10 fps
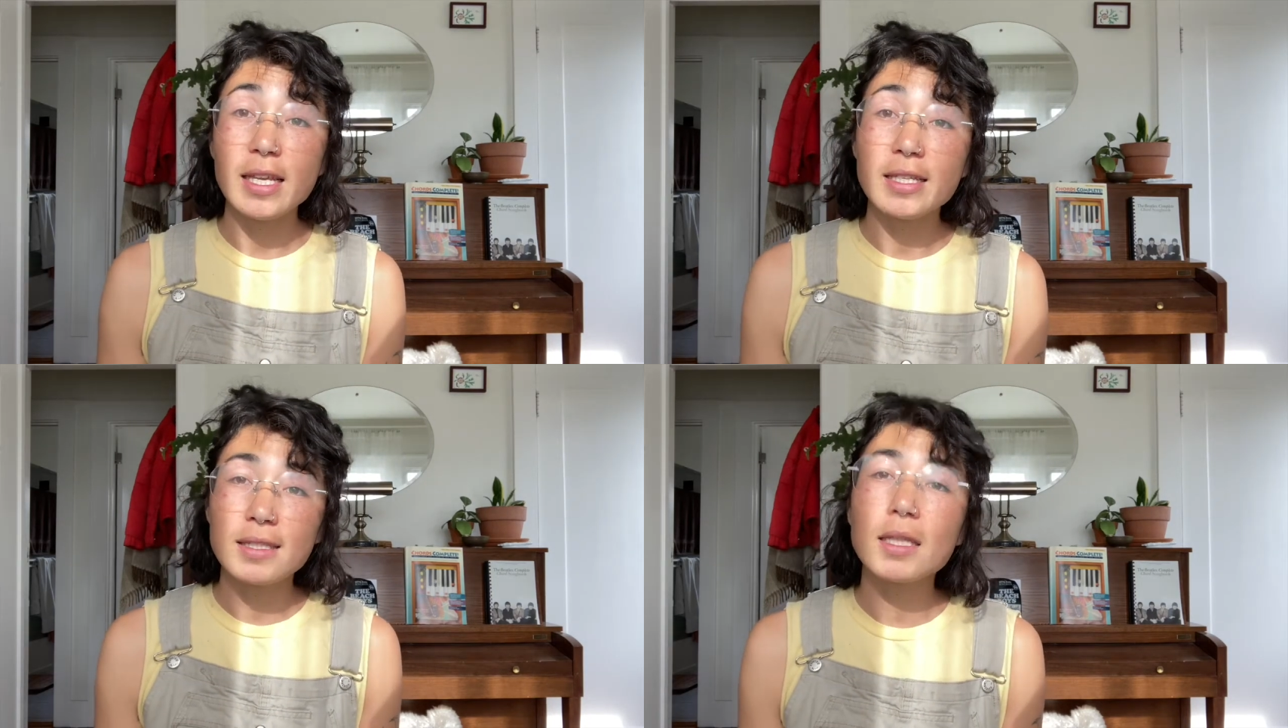
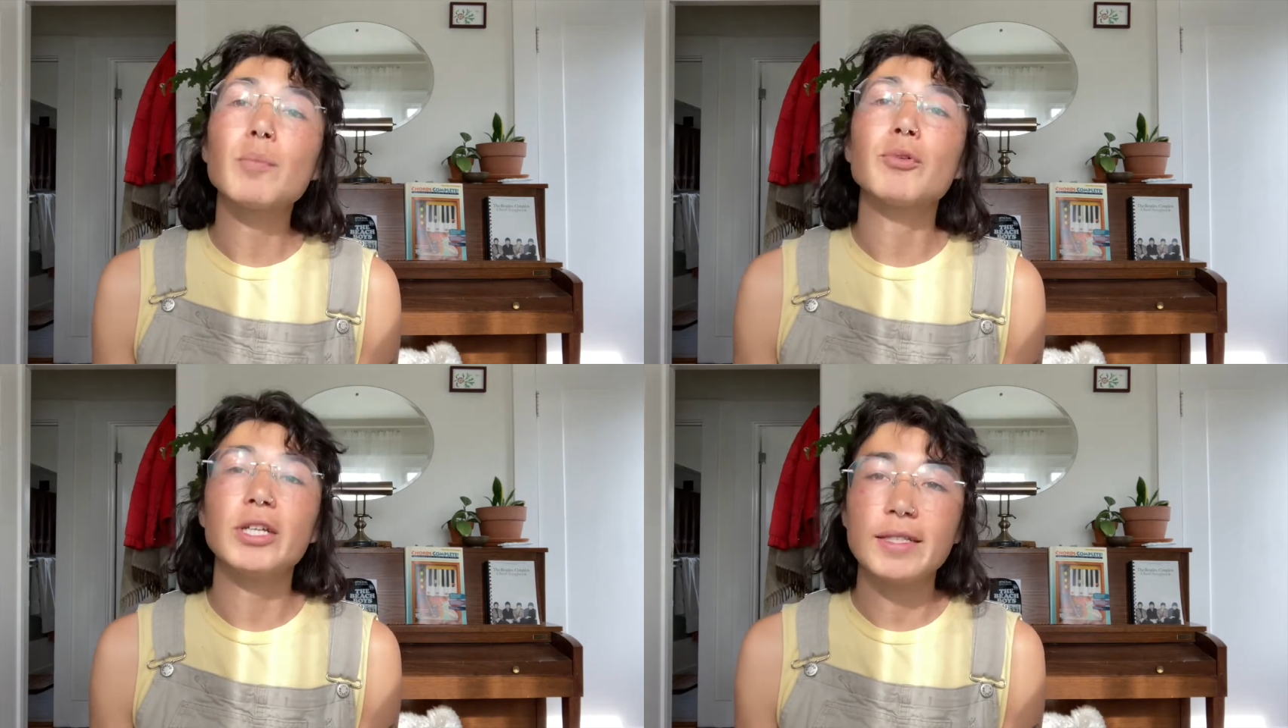is the
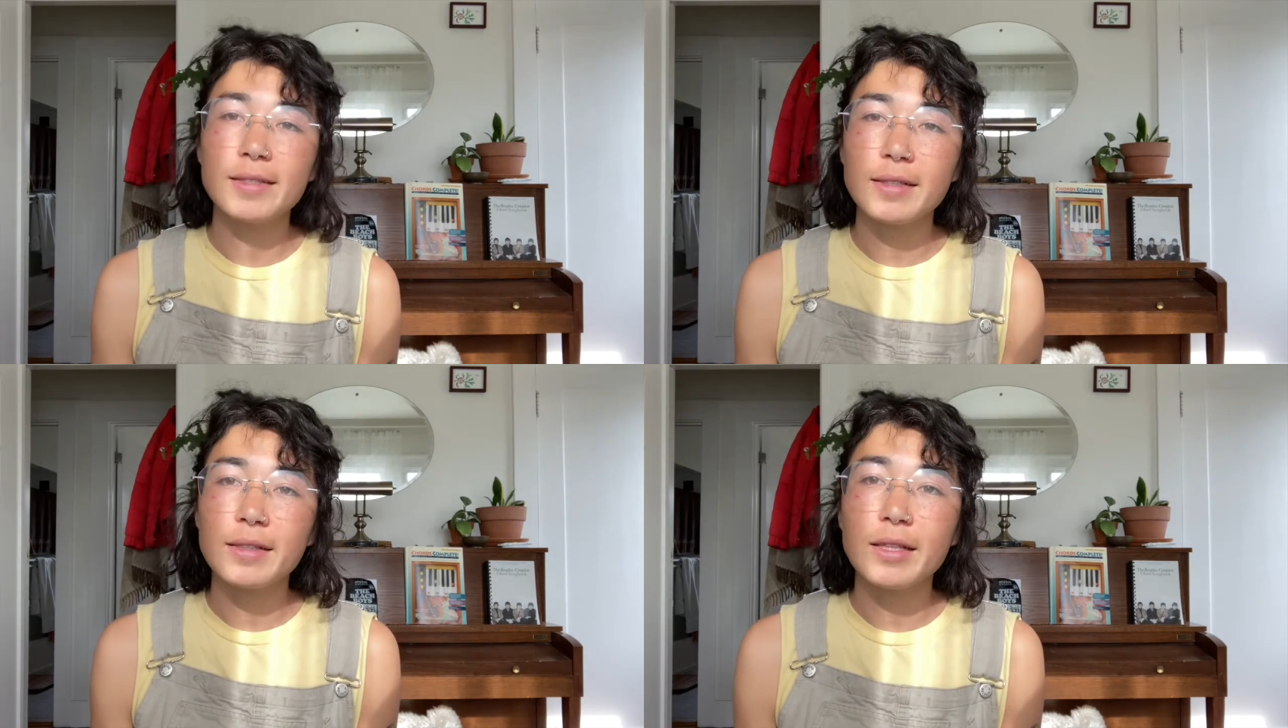
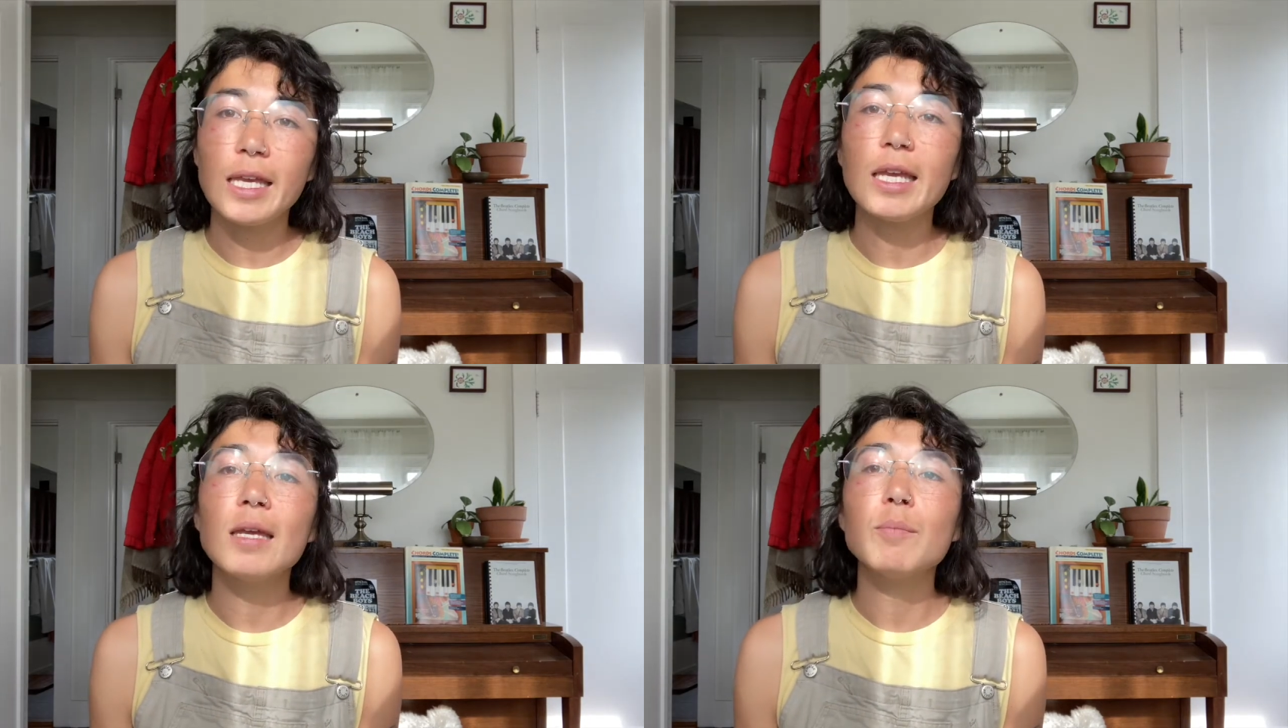
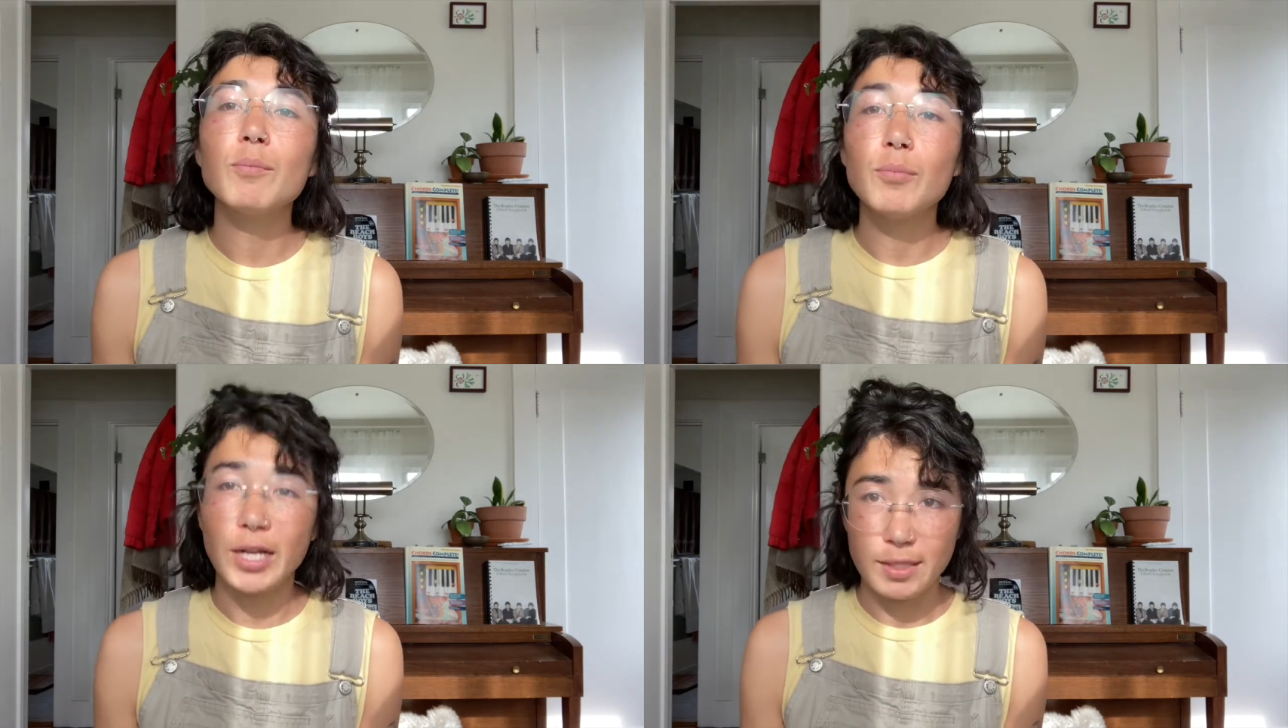priestly
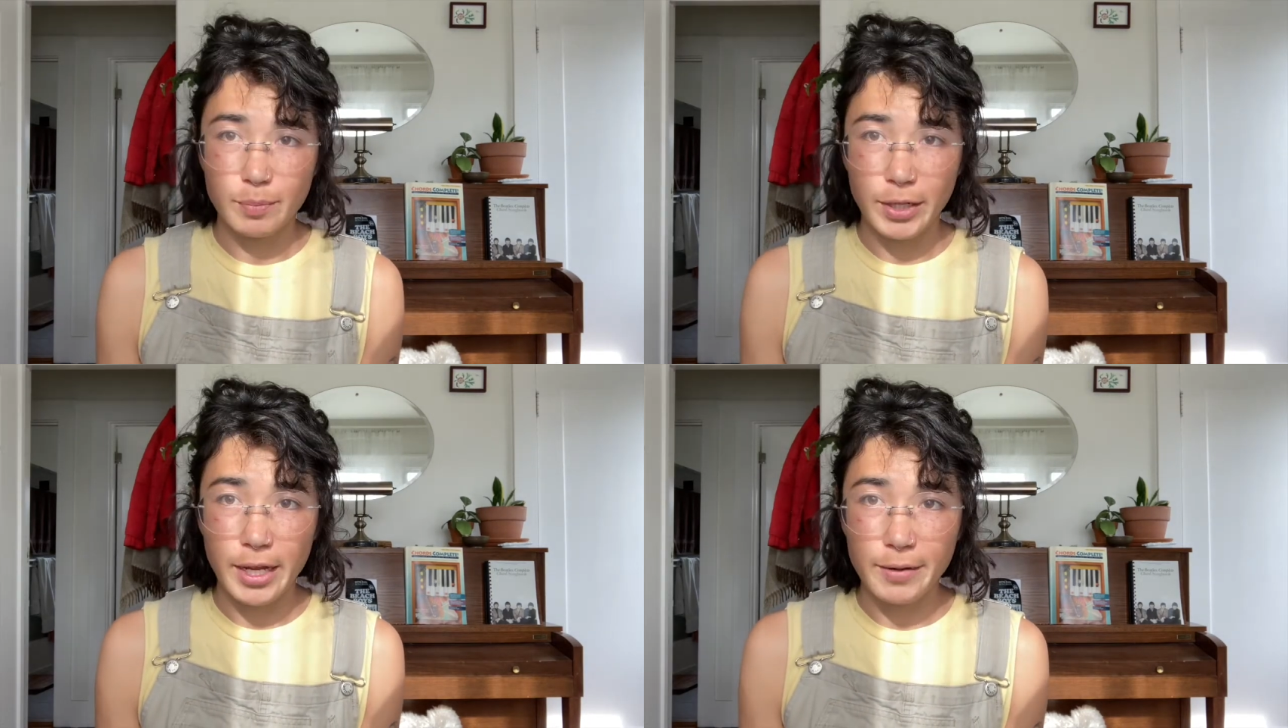
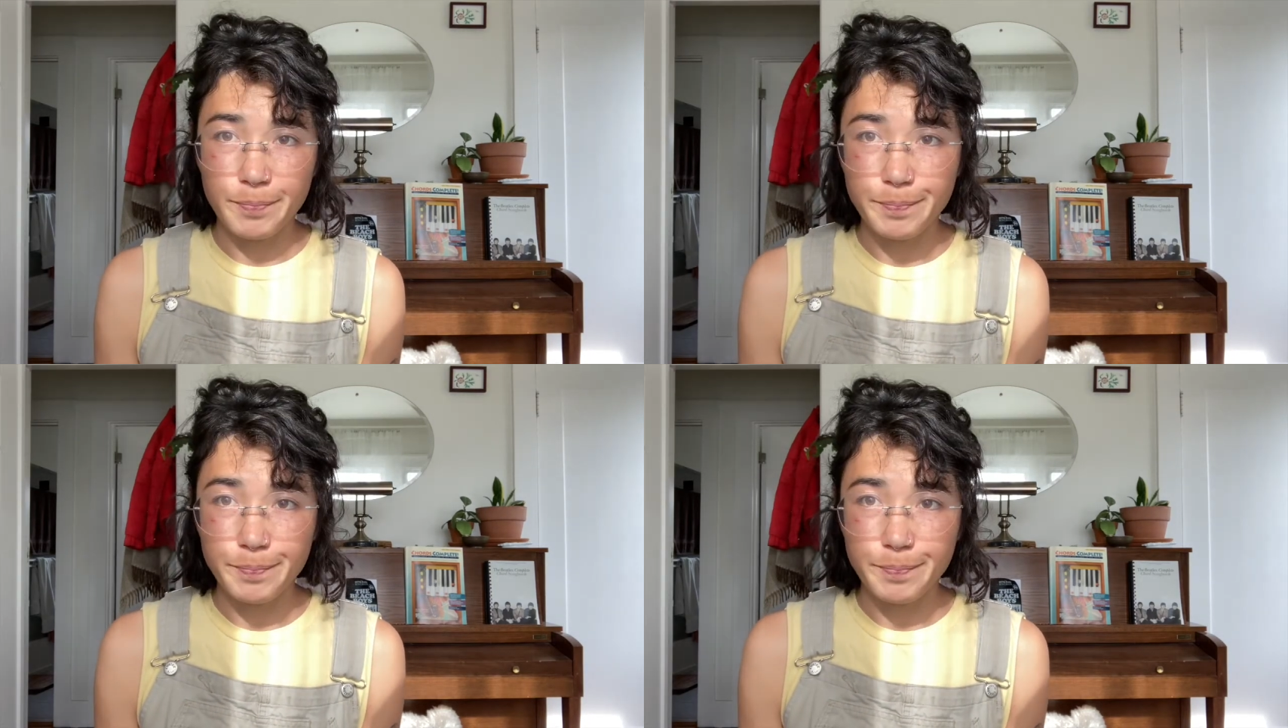breastplate.